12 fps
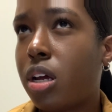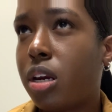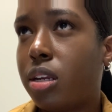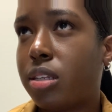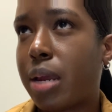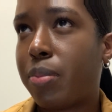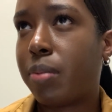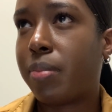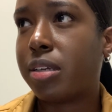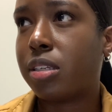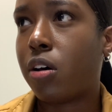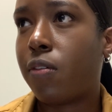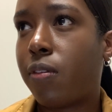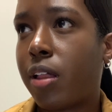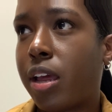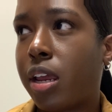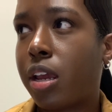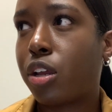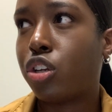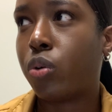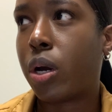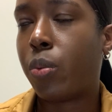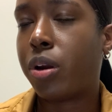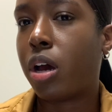decide with myself, like, do
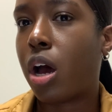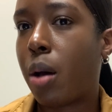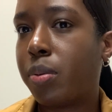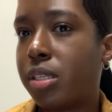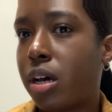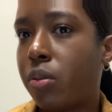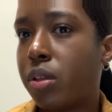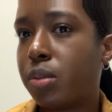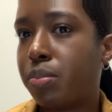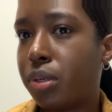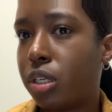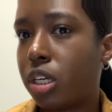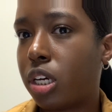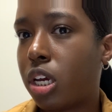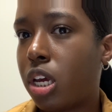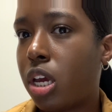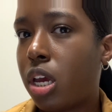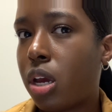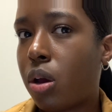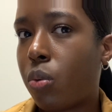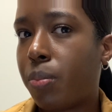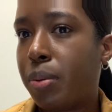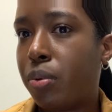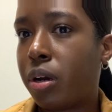I want to upsell this book
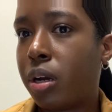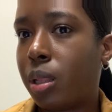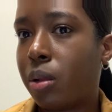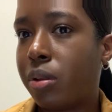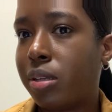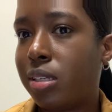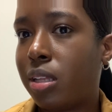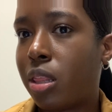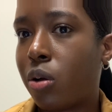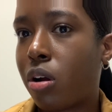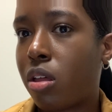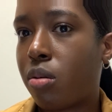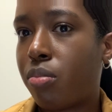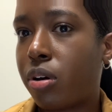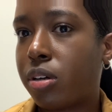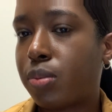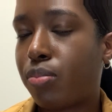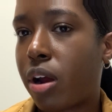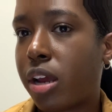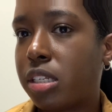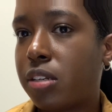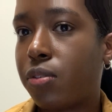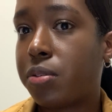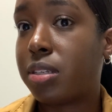when people can clearly see that there are other books
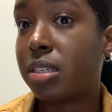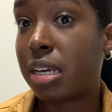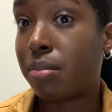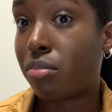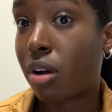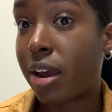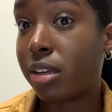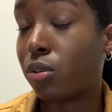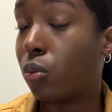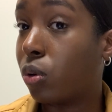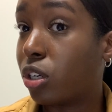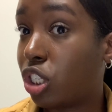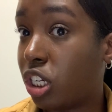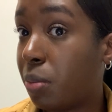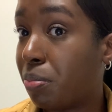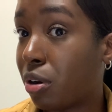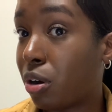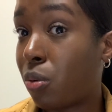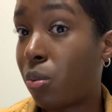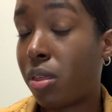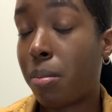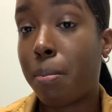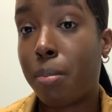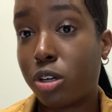priced for the same price or cheaper with
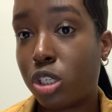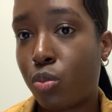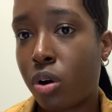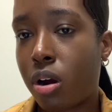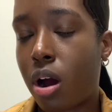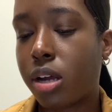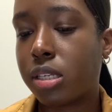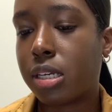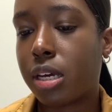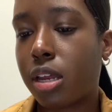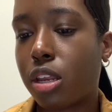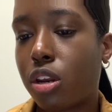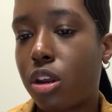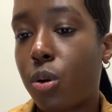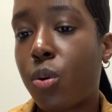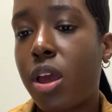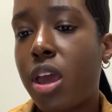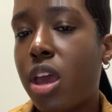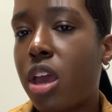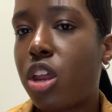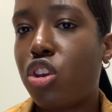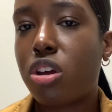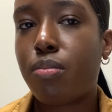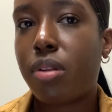much more content, you know?
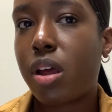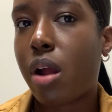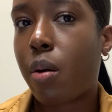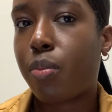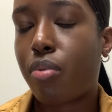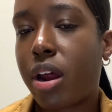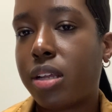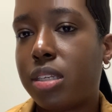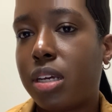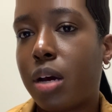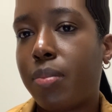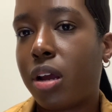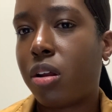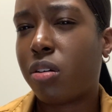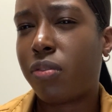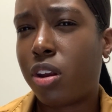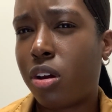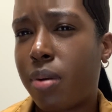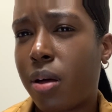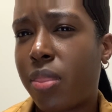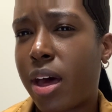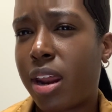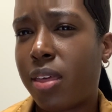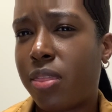And you can play around with pricing. I'll make another video about
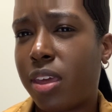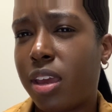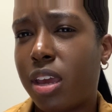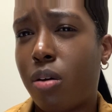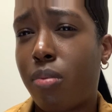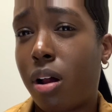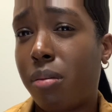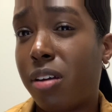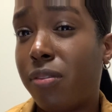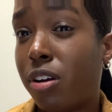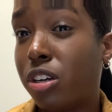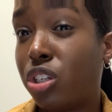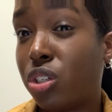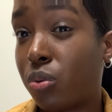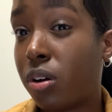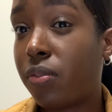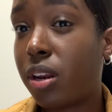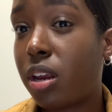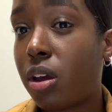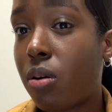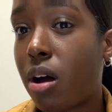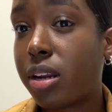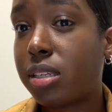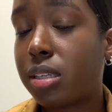that. I think it'll probably be a very short video,
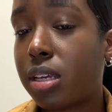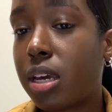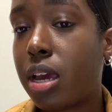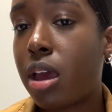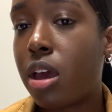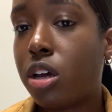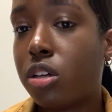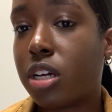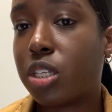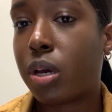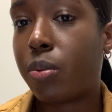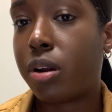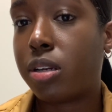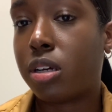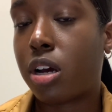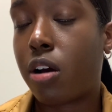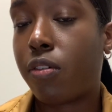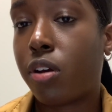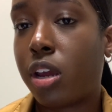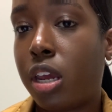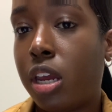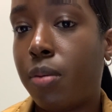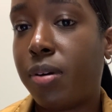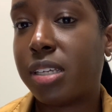honestly. So that's why I wanted to cover it
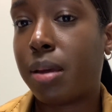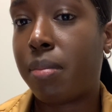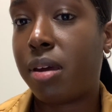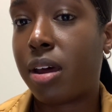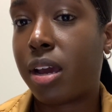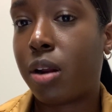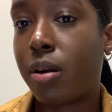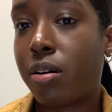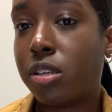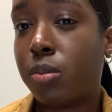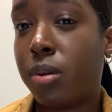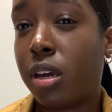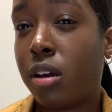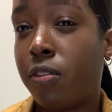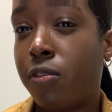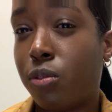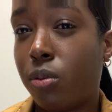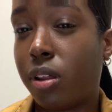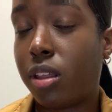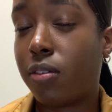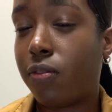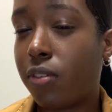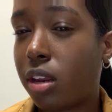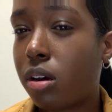here, because I may not get around to making a full
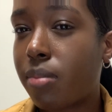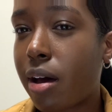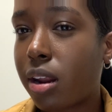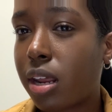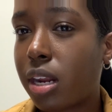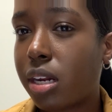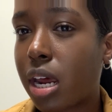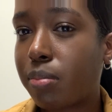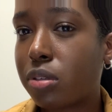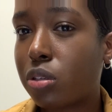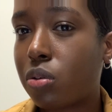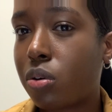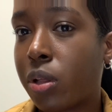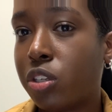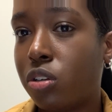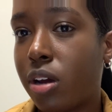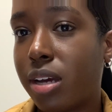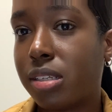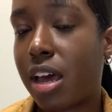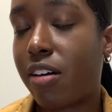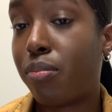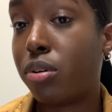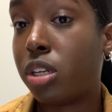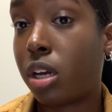video about it anytime soon, unless you guys
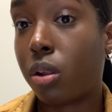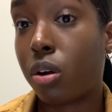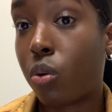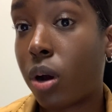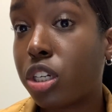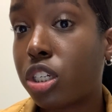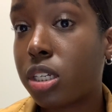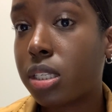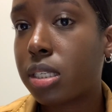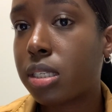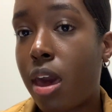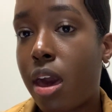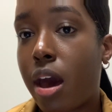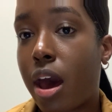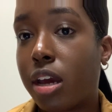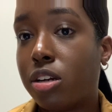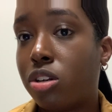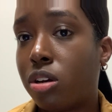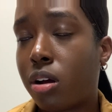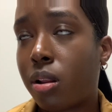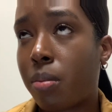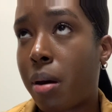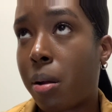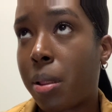have particular questions. I took
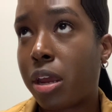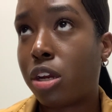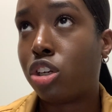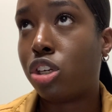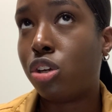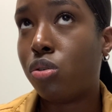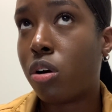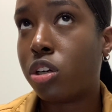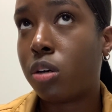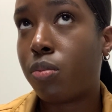about like 200